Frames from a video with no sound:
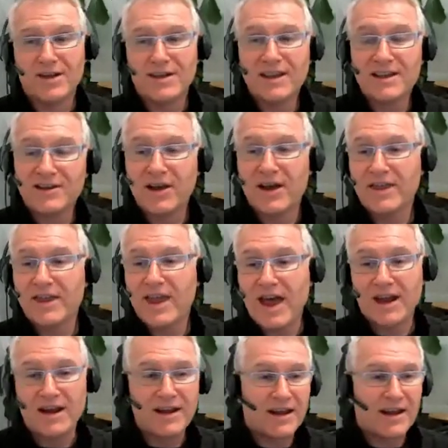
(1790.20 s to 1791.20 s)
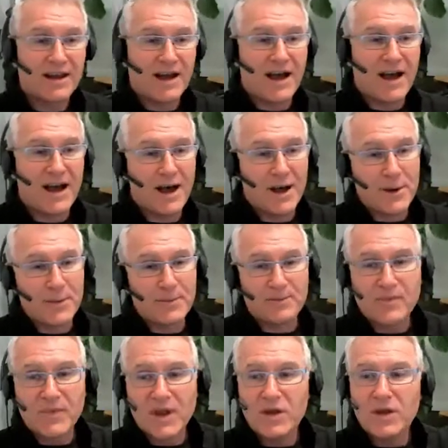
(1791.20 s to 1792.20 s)
Things like that.
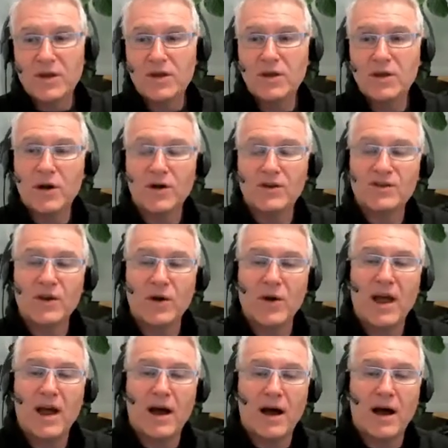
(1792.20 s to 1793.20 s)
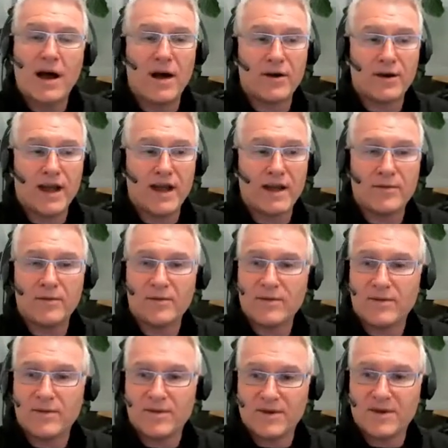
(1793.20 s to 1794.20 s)
So, okay,
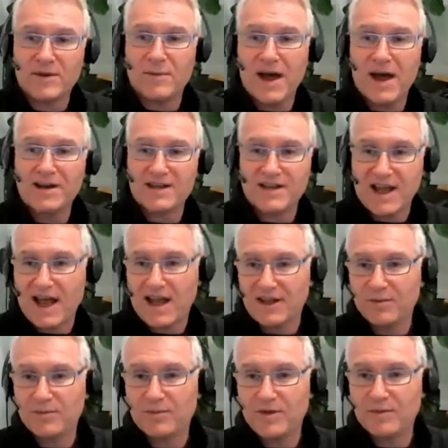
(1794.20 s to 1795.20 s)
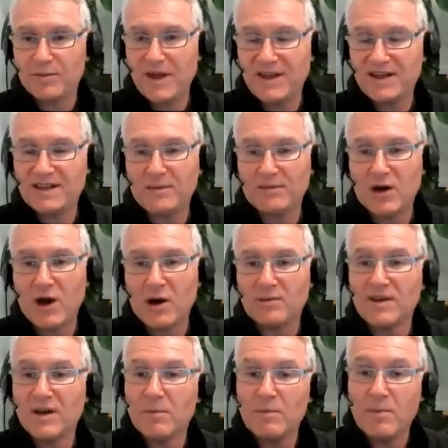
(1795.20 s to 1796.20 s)
demand is hard to pick
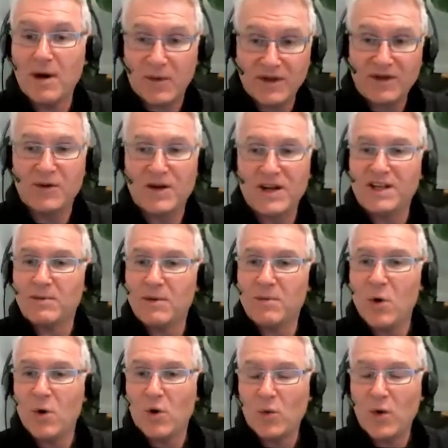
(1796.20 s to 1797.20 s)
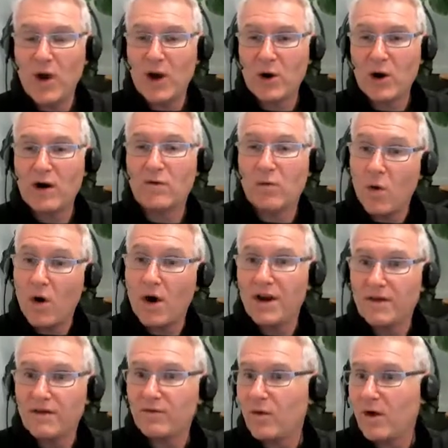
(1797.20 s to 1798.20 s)
sometimes, but we do need to be more aware of what
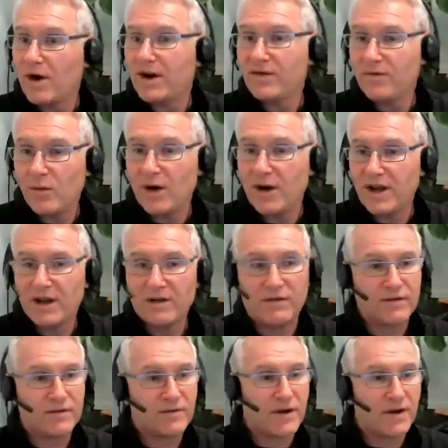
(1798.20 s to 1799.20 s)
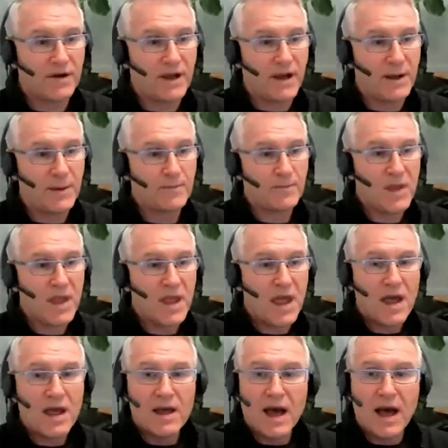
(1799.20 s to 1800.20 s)
if, okay?
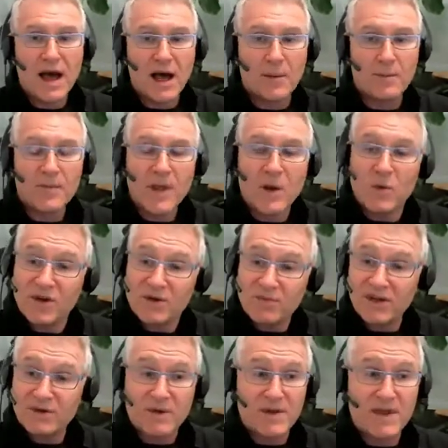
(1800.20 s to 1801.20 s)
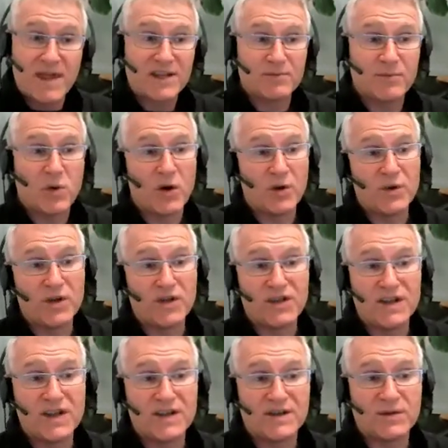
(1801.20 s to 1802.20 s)
Which brings me to the next point,
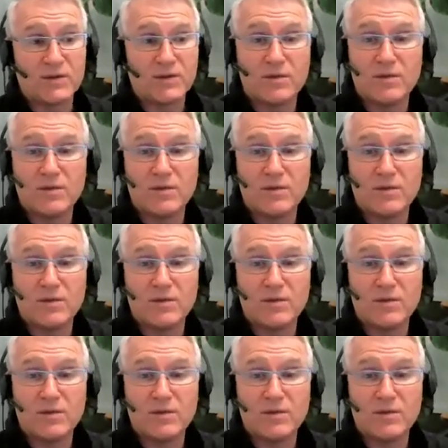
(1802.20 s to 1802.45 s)
which is